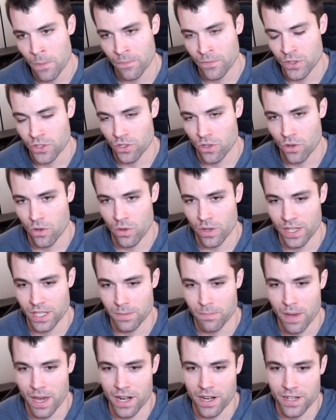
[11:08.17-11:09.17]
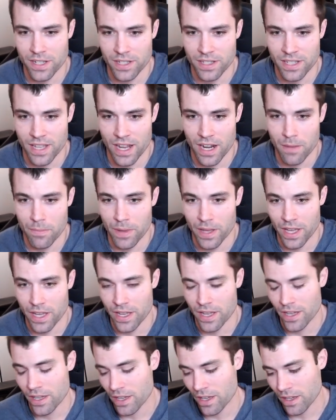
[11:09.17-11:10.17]
So it's better to set up
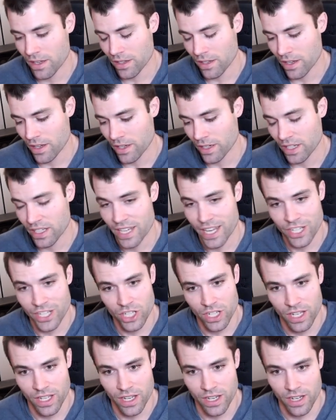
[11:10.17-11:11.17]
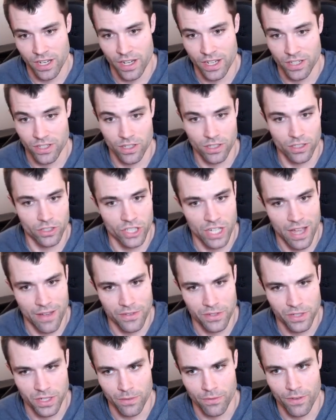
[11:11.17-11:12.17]
a connection in an external
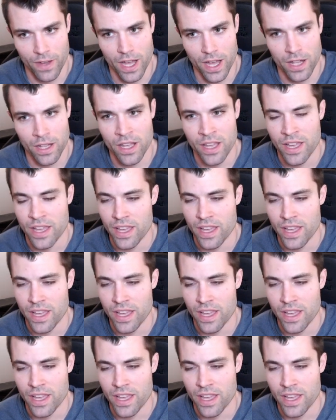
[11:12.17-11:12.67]
JavaScript file,